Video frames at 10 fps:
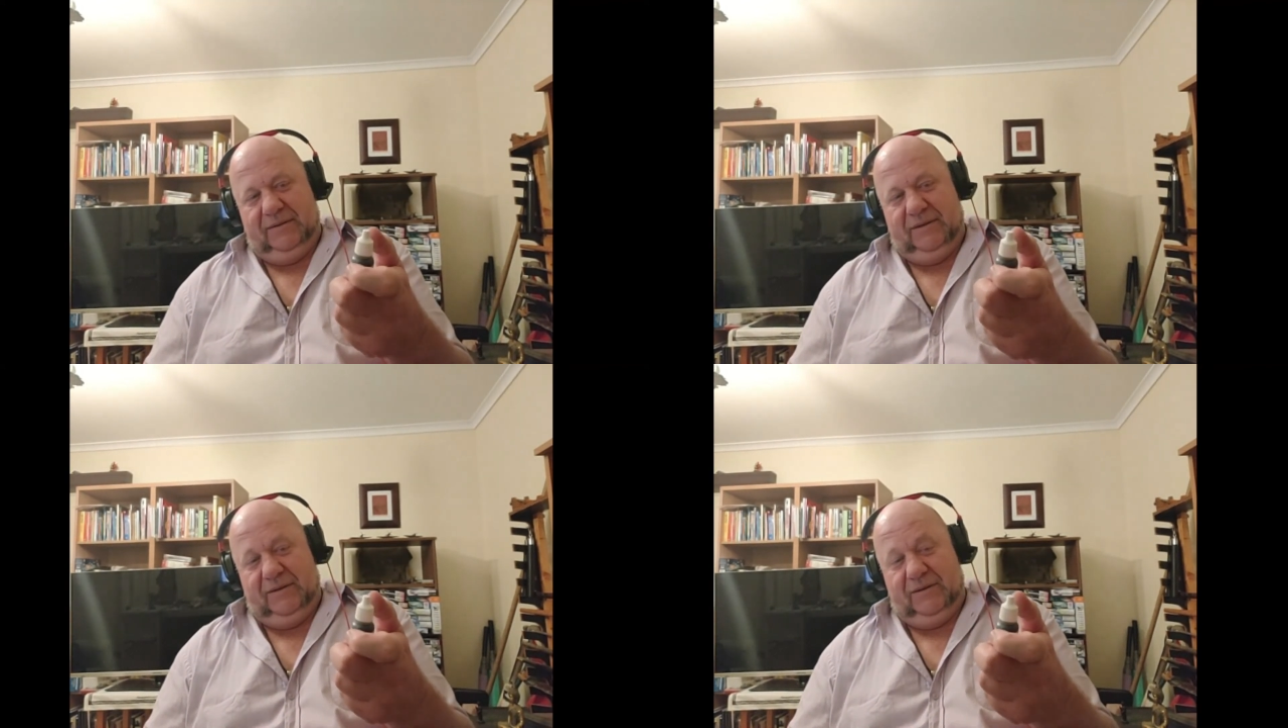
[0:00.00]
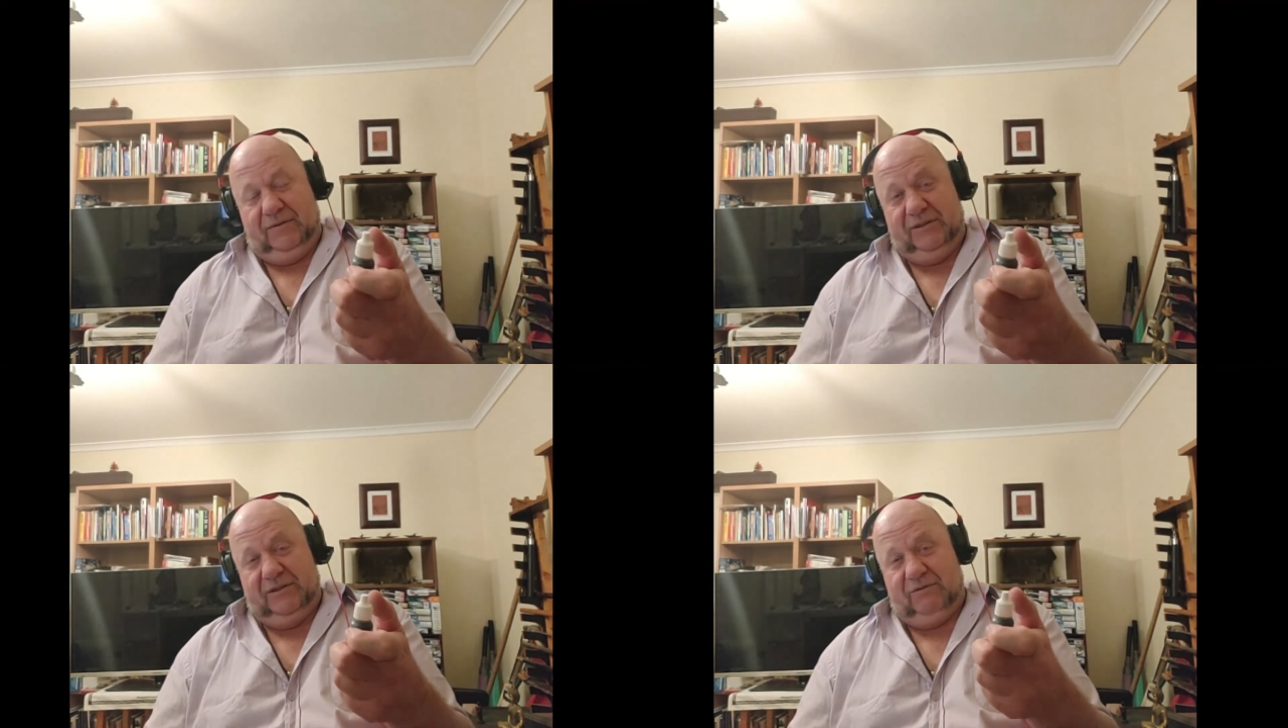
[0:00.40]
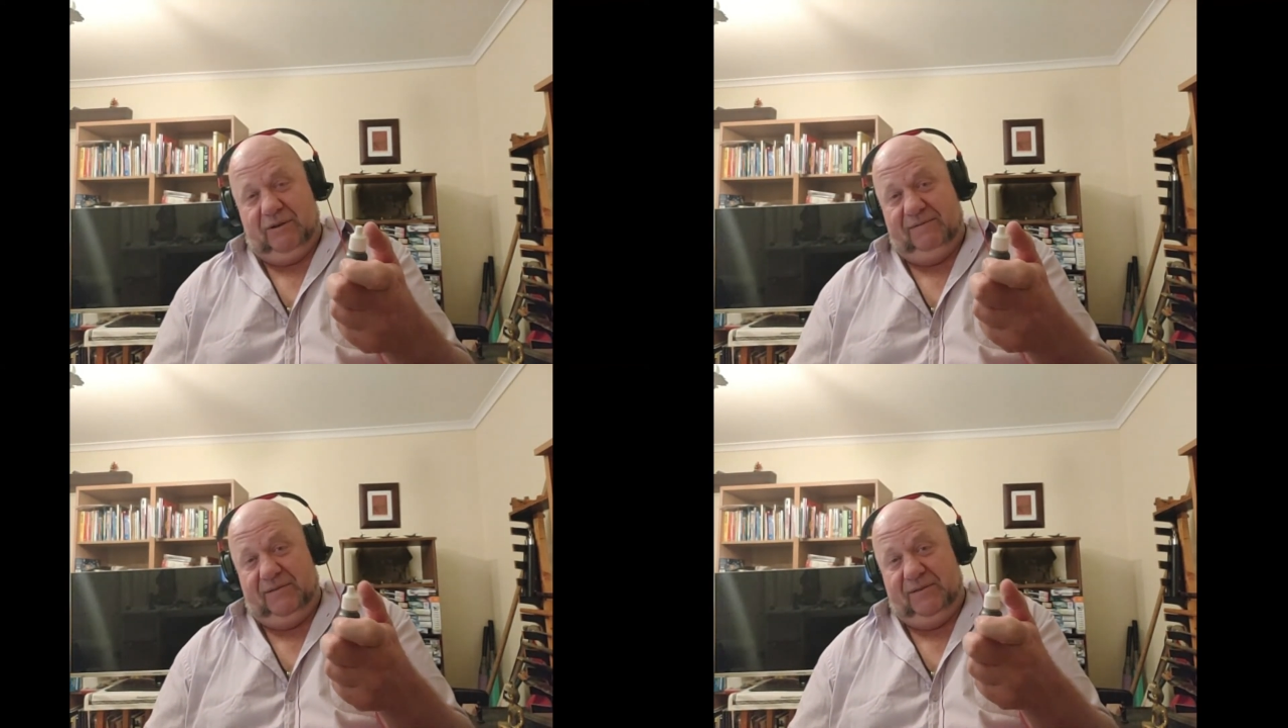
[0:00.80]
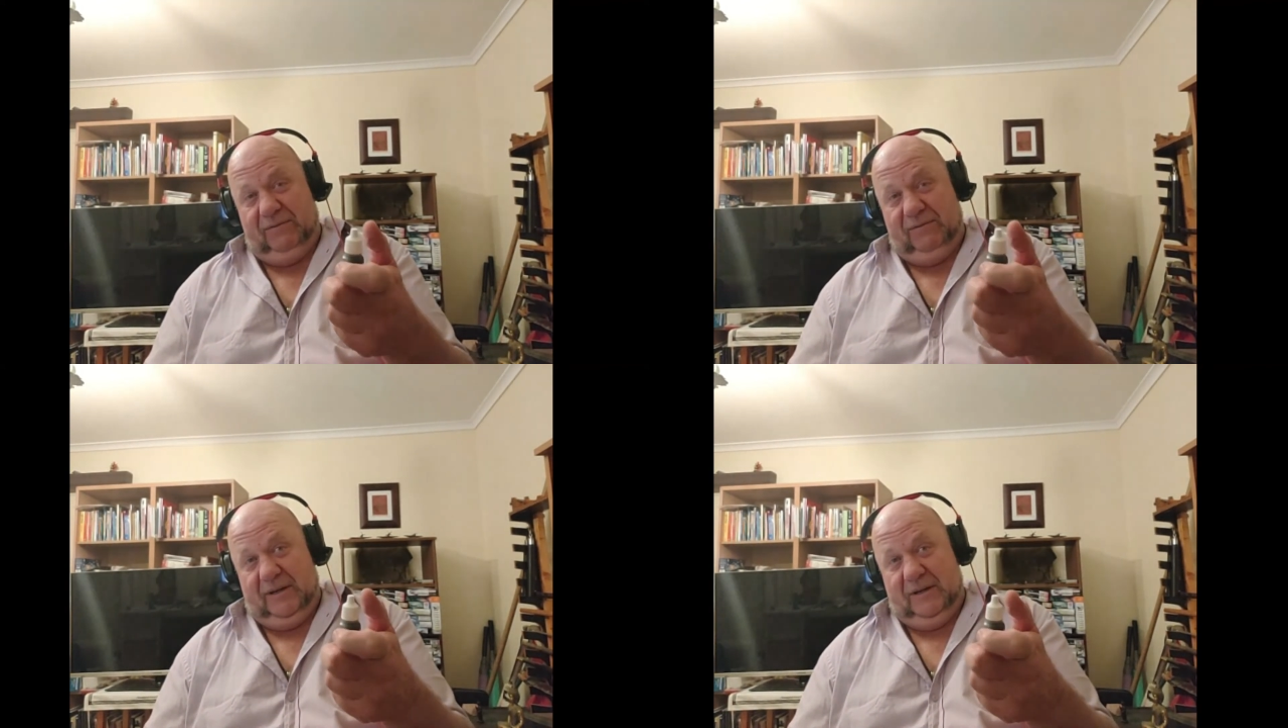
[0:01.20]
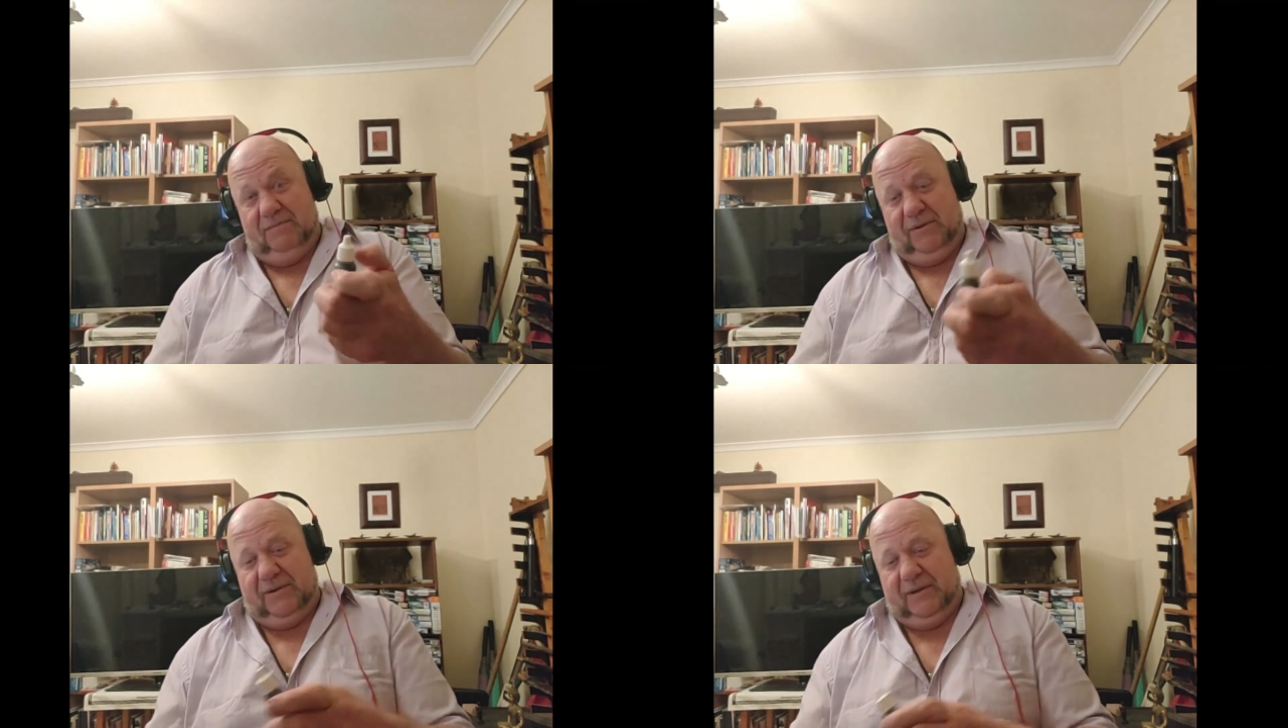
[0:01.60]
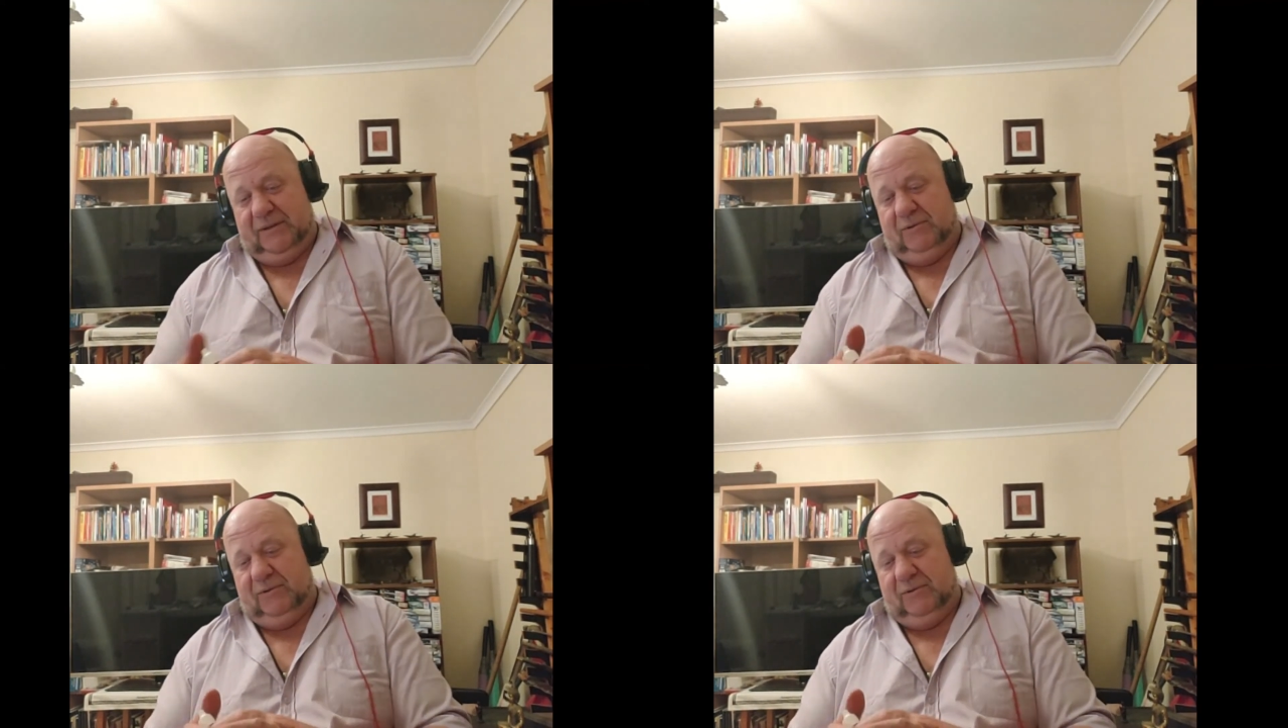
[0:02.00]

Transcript: Acrylics are great for a number of things.